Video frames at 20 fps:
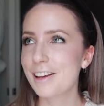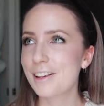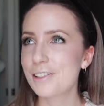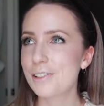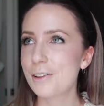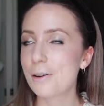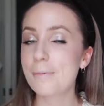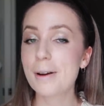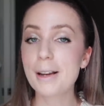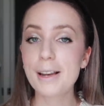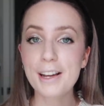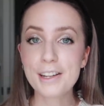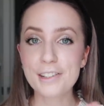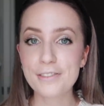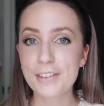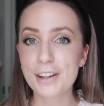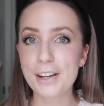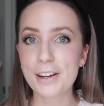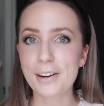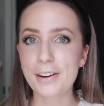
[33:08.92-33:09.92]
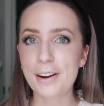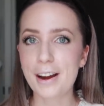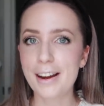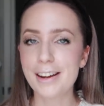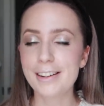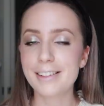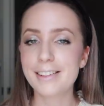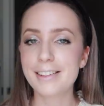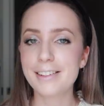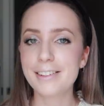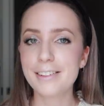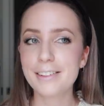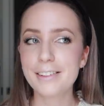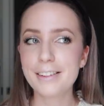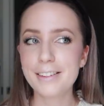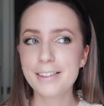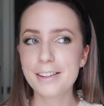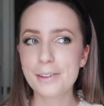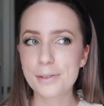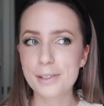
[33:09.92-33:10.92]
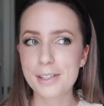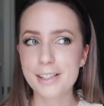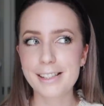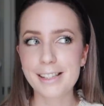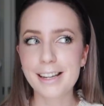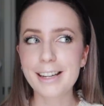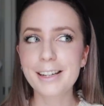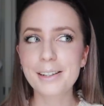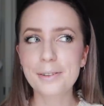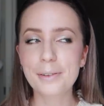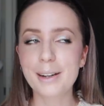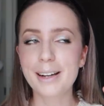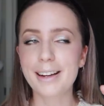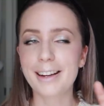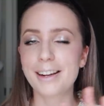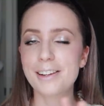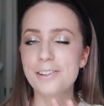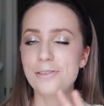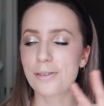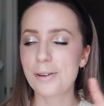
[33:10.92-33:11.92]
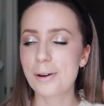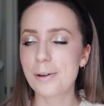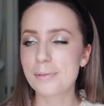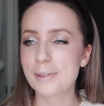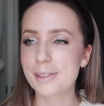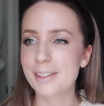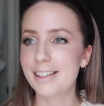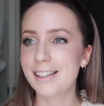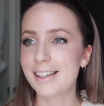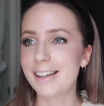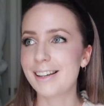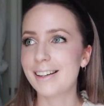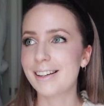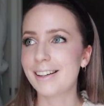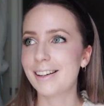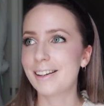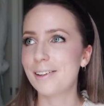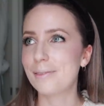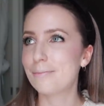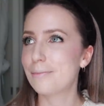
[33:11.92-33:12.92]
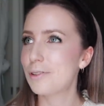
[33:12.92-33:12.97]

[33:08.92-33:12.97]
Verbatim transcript: So in my last video, I there was a scene where like I dropped the uh,